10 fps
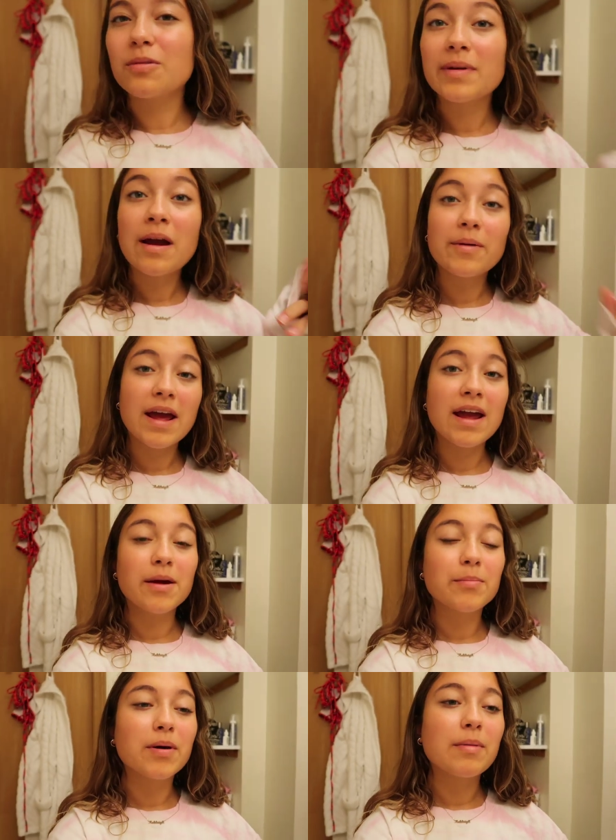normally I would
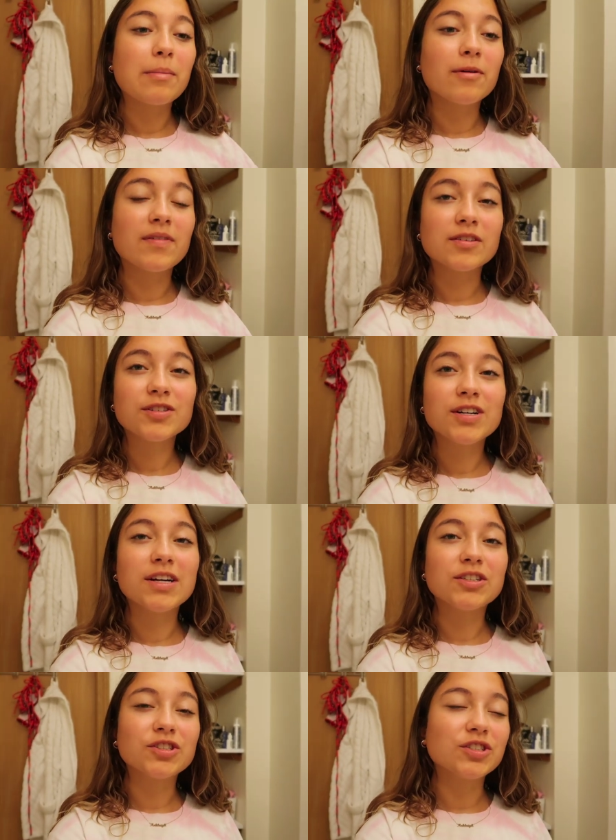hate, but my professor is